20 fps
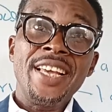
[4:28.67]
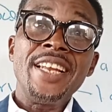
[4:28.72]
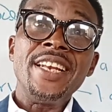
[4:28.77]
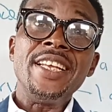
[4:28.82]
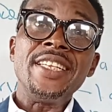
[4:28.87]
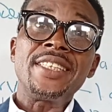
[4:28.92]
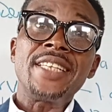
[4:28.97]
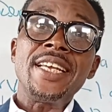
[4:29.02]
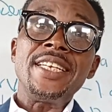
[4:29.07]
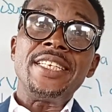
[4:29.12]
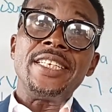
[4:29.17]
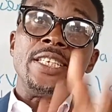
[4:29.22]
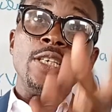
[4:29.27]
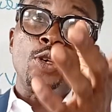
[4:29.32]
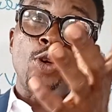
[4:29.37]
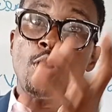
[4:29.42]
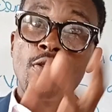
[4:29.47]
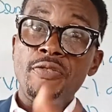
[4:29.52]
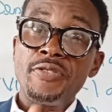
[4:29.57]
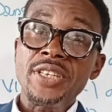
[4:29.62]
they said the
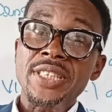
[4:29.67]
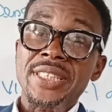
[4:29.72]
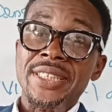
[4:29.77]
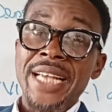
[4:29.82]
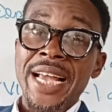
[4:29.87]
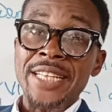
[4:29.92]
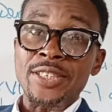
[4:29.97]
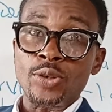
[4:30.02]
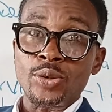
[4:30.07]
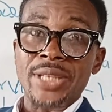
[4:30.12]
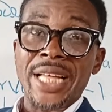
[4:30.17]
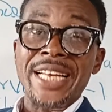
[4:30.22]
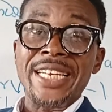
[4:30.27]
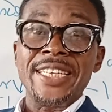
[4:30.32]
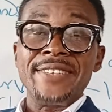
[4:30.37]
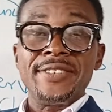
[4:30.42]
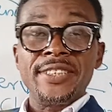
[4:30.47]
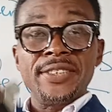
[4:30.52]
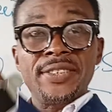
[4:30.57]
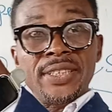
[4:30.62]
recovery site,
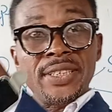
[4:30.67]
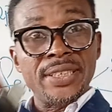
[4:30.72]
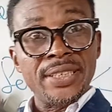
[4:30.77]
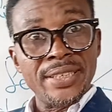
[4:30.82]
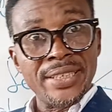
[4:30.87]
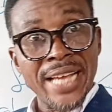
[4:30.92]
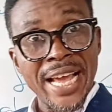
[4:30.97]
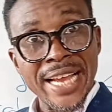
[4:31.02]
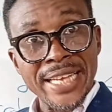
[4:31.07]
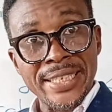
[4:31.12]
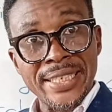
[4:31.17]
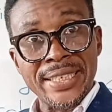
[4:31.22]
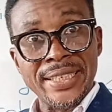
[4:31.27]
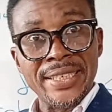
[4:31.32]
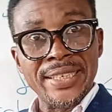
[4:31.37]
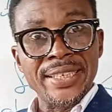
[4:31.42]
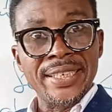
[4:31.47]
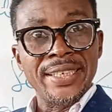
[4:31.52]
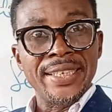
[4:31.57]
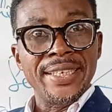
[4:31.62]
alternative site,
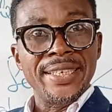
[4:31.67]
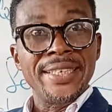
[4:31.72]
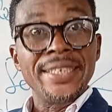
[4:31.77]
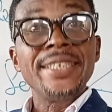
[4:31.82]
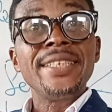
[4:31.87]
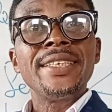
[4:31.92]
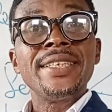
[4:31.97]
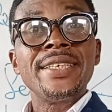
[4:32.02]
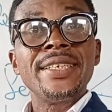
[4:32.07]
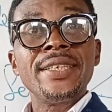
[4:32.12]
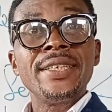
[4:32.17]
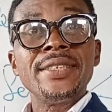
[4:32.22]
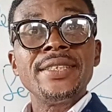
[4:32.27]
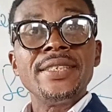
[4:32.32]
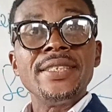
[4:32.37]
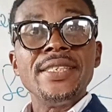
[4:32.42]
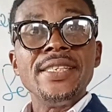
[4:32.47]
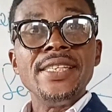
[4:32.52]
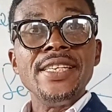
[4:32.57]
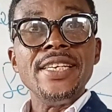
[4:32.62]

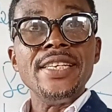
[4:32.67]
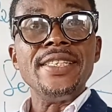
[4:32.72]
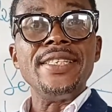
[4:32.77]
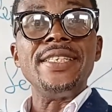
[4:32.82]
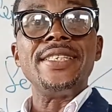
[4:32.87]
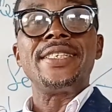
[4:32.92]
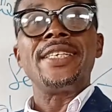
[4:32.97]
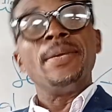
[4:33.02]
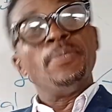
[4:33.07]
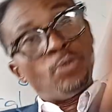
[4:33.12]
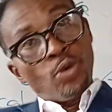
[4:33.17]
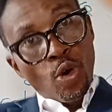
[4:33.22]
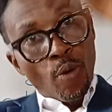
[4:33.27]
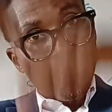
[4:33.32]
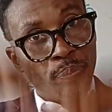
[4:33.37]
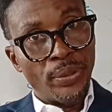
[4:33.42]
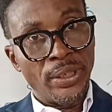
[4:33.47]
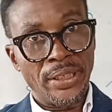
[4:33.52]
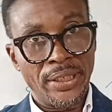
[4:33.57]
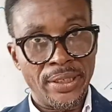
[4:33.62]
is the same
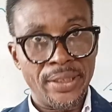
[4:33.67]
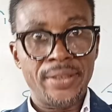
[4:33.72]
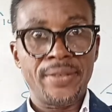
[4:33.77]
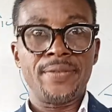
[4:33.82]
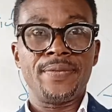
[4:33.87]
company.